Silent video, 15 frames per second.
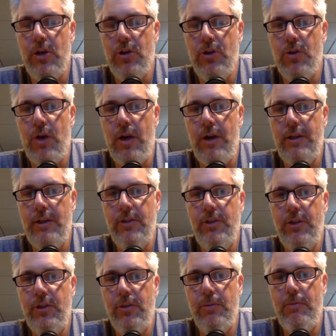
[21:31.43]
So ideally,
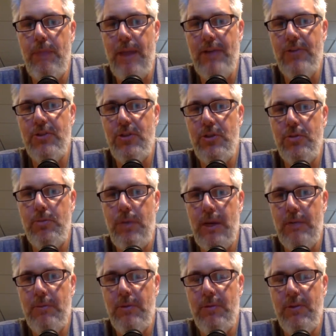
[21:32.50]
your best 2
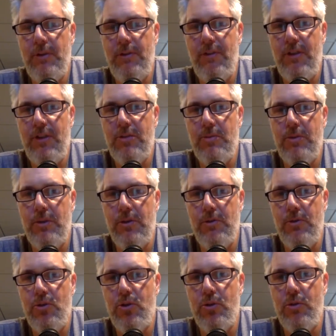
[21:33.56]
puck moving defensemen
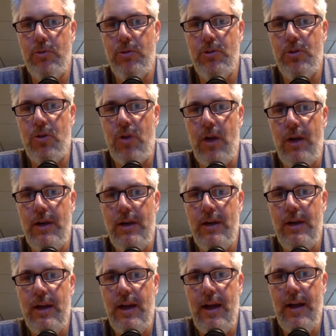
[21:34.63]
in Trouba and Sherratt
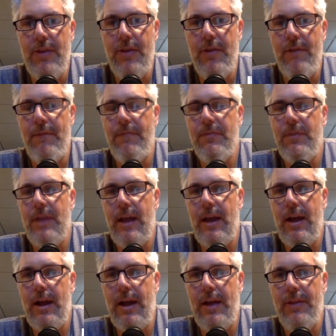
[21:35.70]
had the
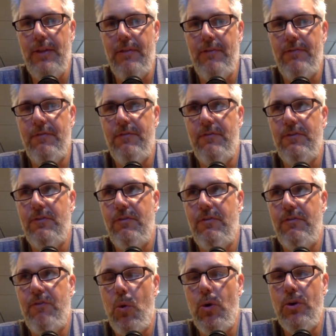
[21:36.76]

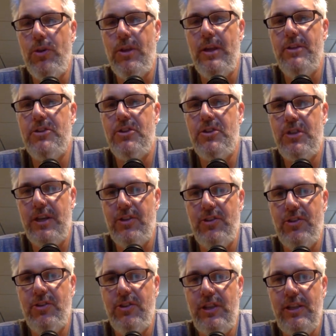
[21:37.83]
4th and 6th
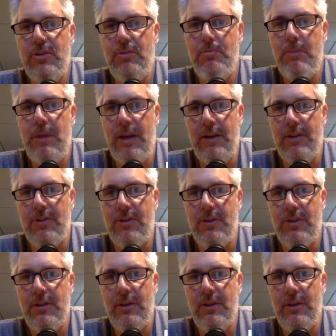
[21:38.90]
least minutes.